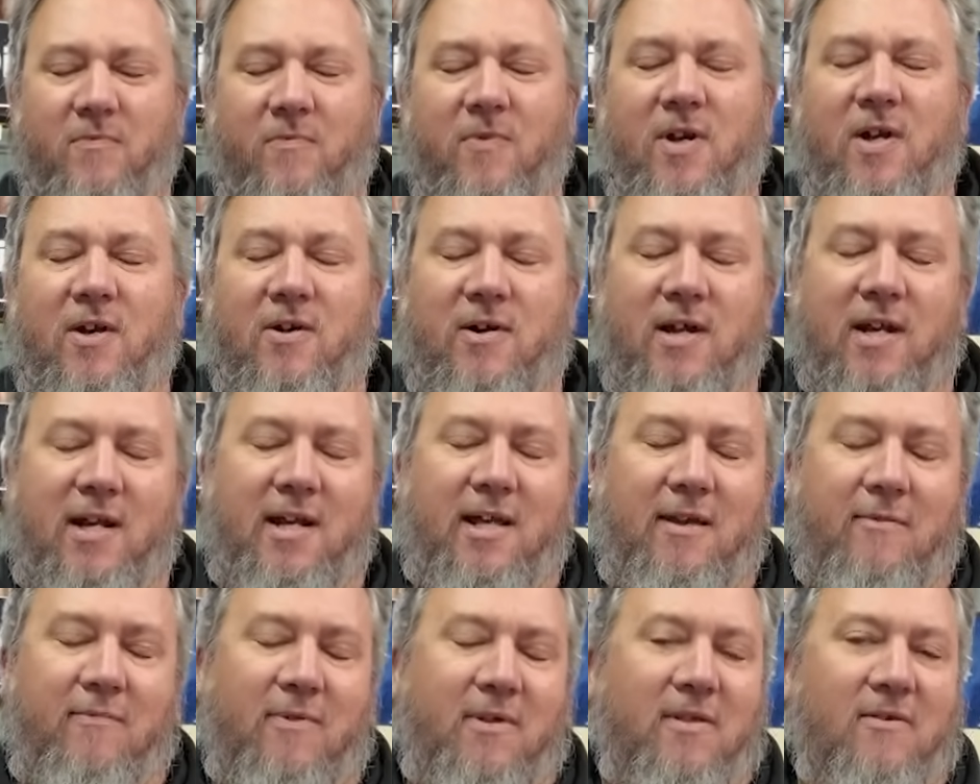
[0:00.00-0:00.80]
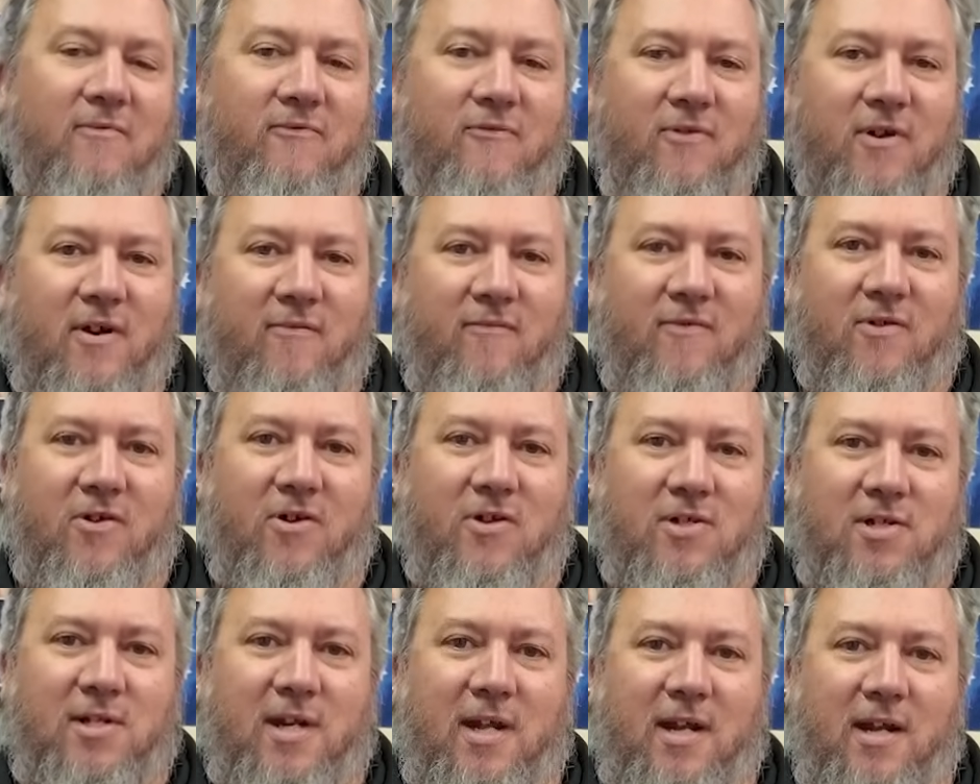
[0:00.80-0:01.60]
we're not going to give you the free
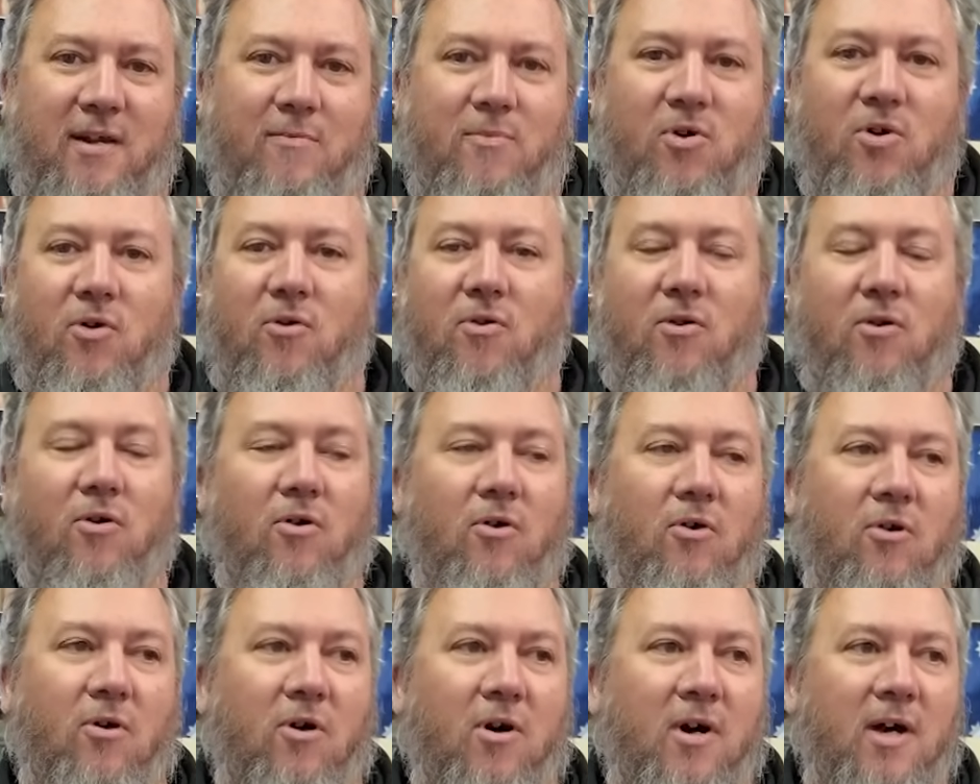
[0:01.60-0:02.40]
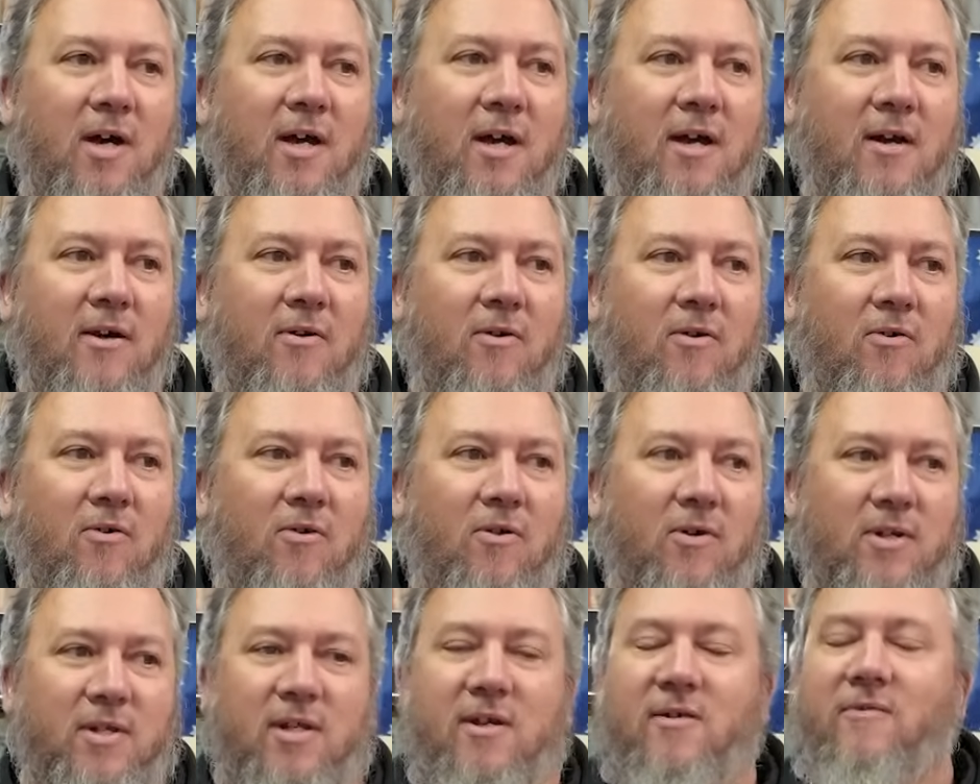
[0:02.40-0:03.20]
version anymore,
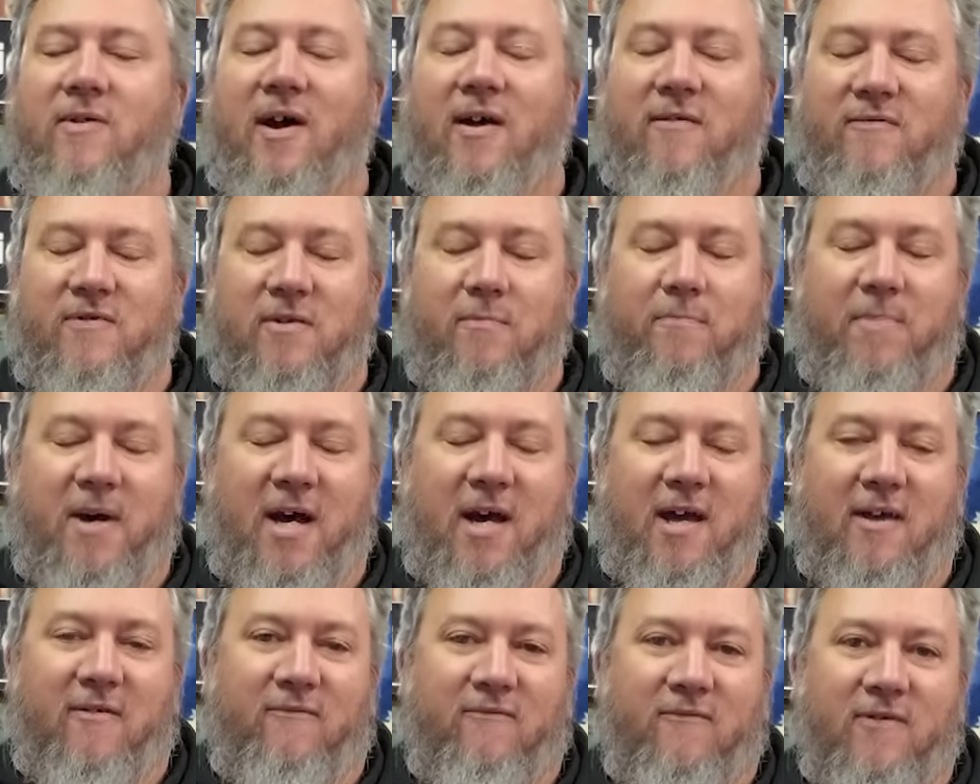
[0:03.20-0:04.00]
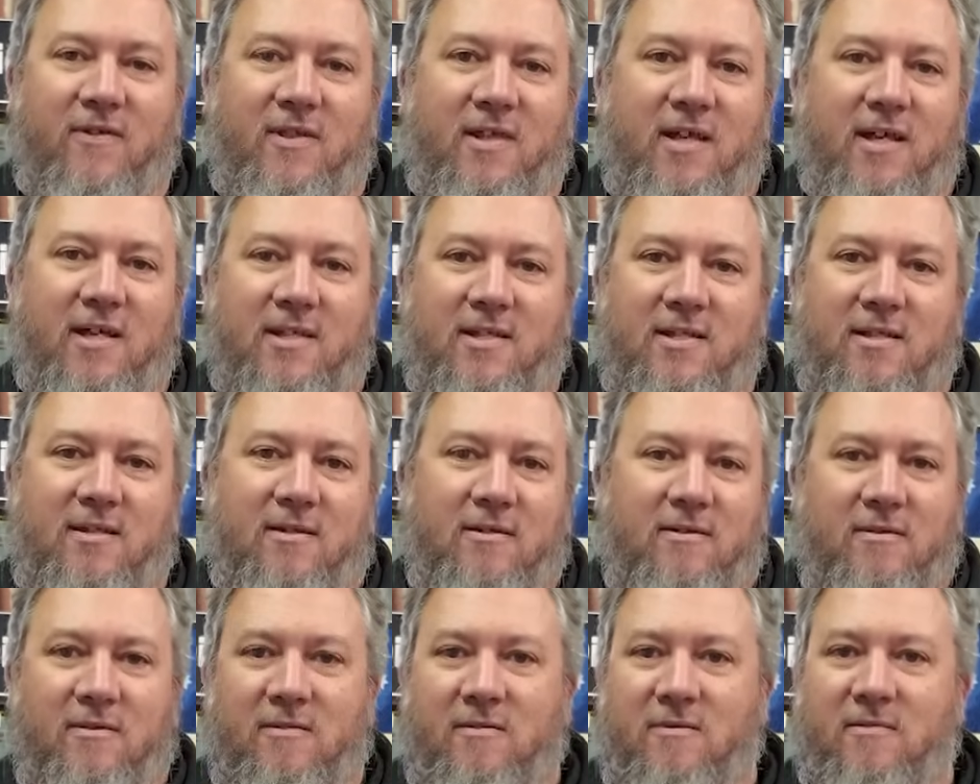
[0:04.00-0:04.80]
or you have to pay for
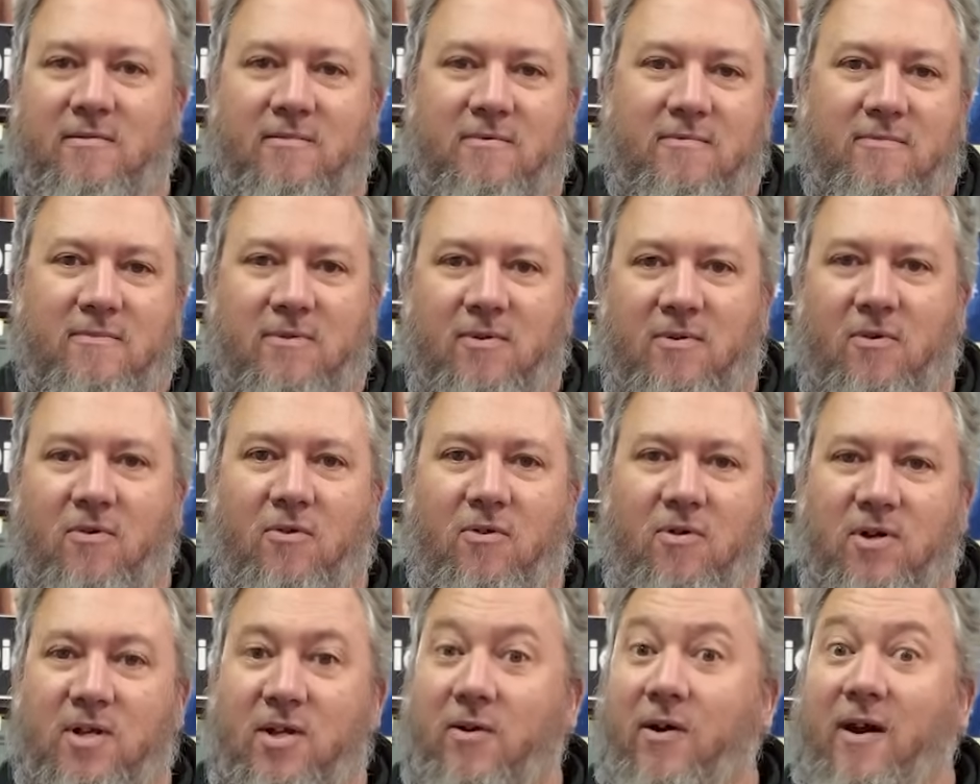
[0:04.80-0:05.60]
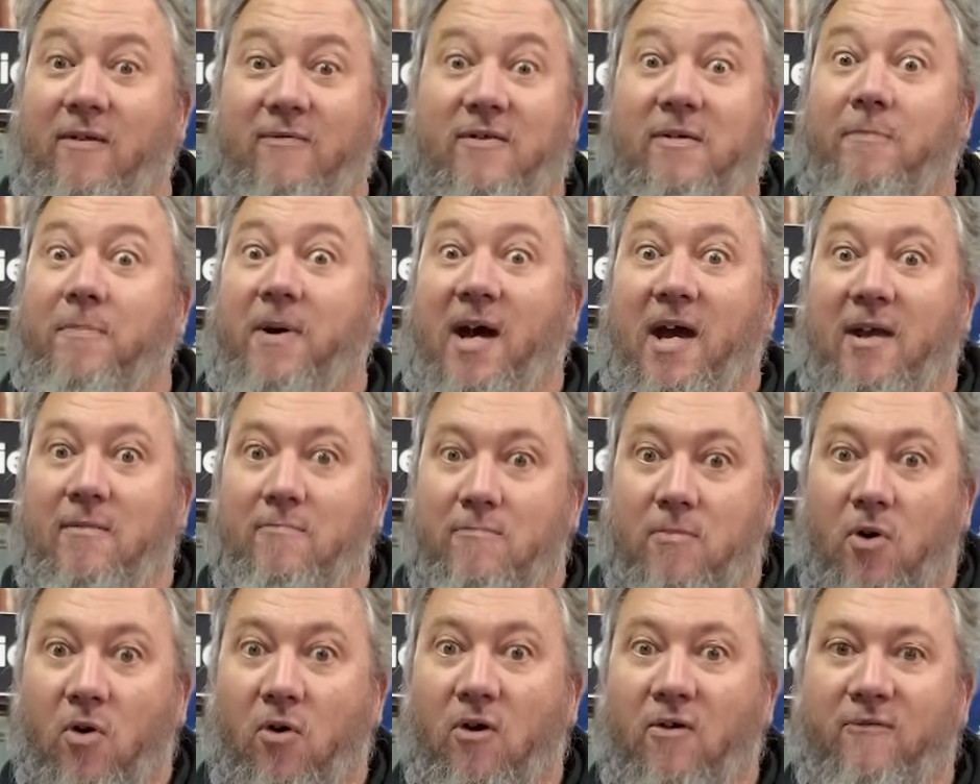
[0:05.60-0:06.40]
this, or you have to pay
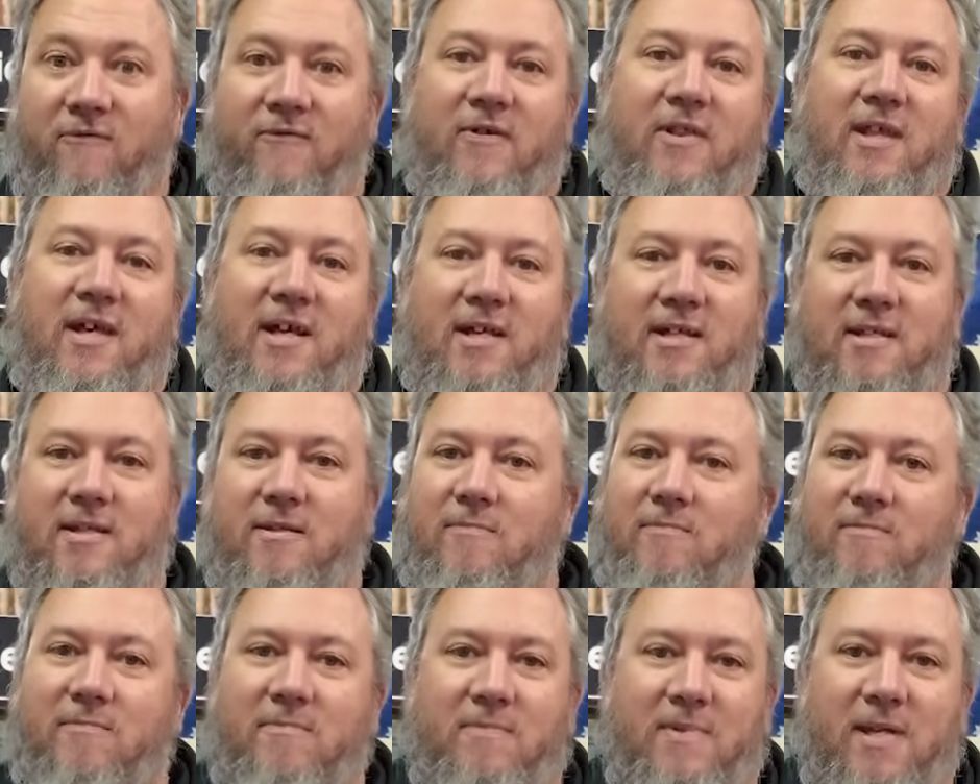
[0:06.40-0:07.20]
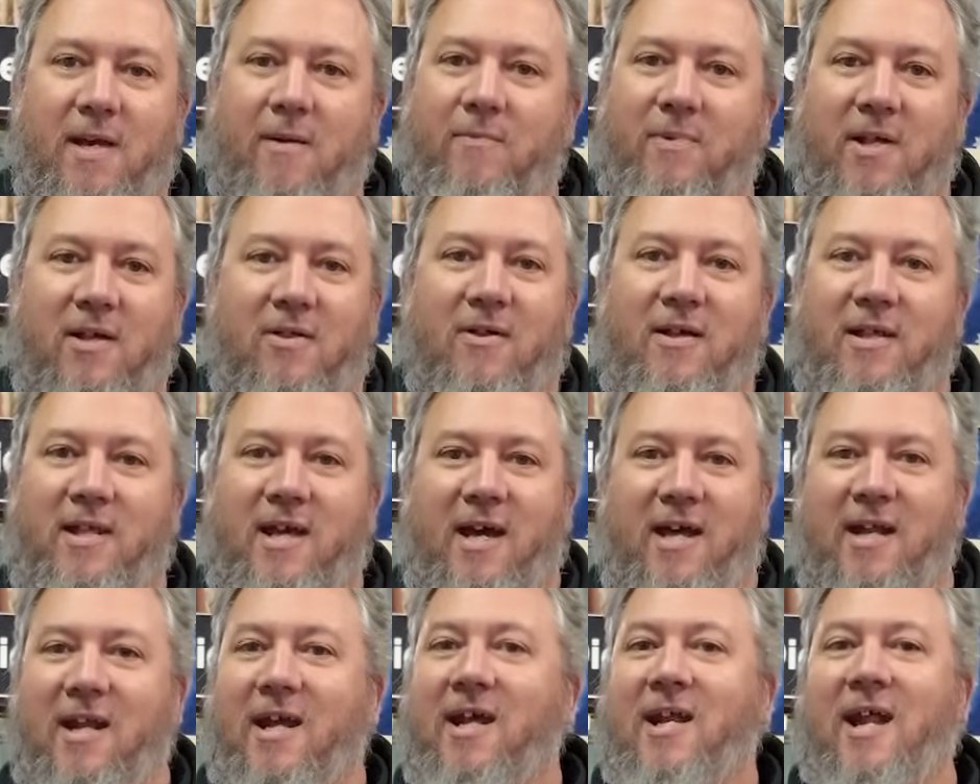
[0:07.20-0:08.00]
more for this, something like
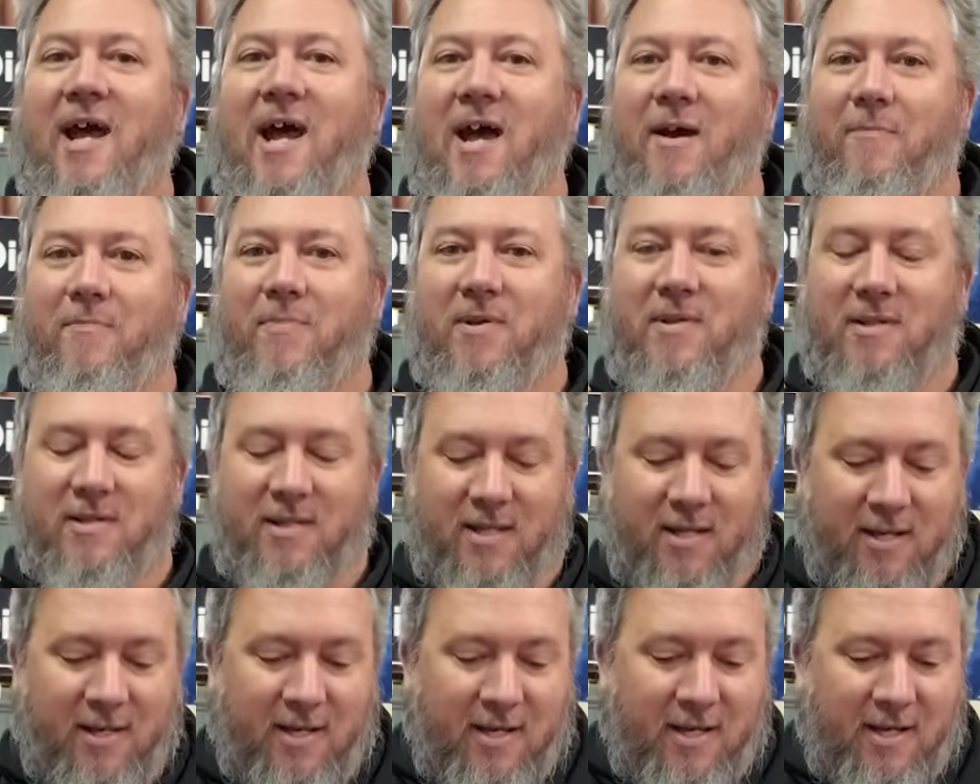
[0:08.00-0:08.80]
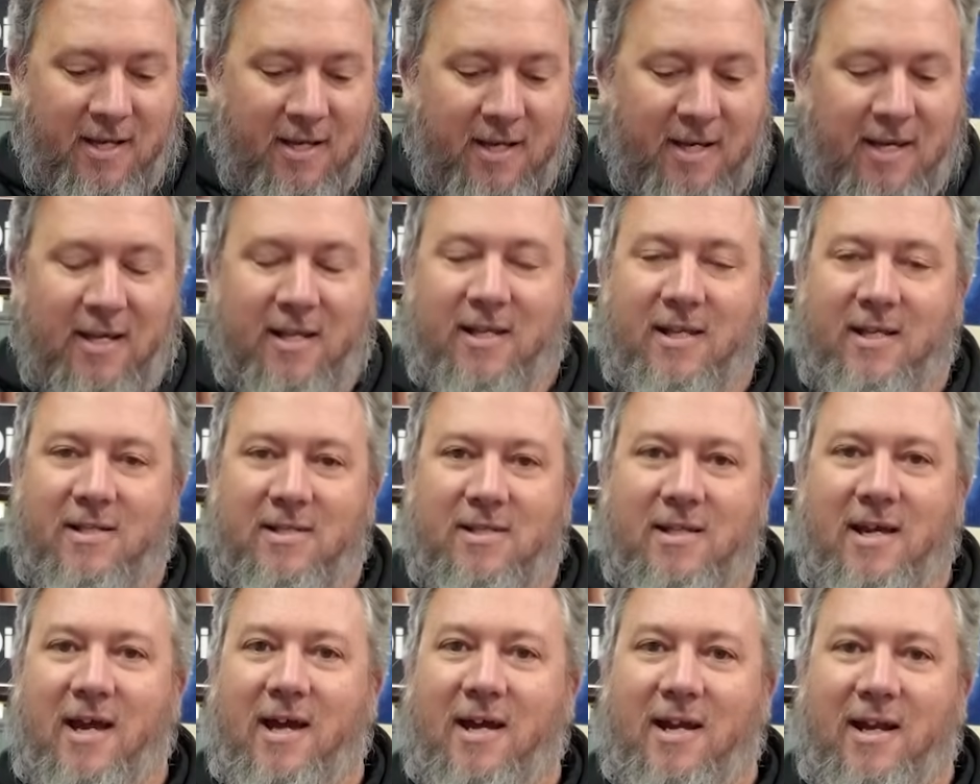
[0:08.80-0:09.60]
that. It happens. In
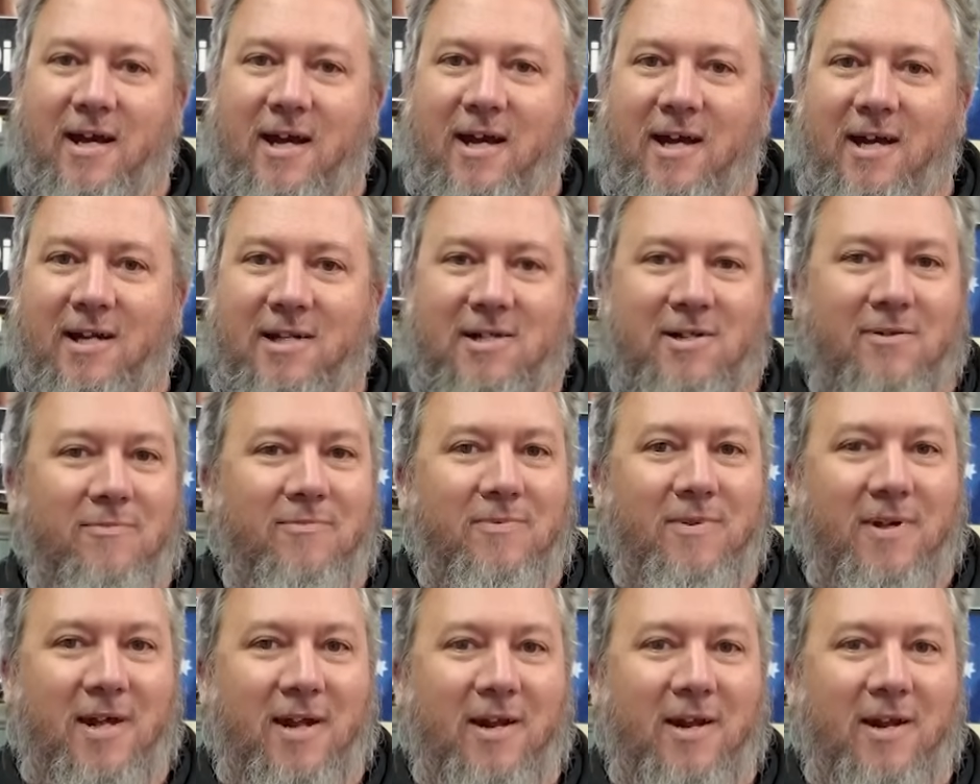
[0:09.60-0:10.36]
this day and age,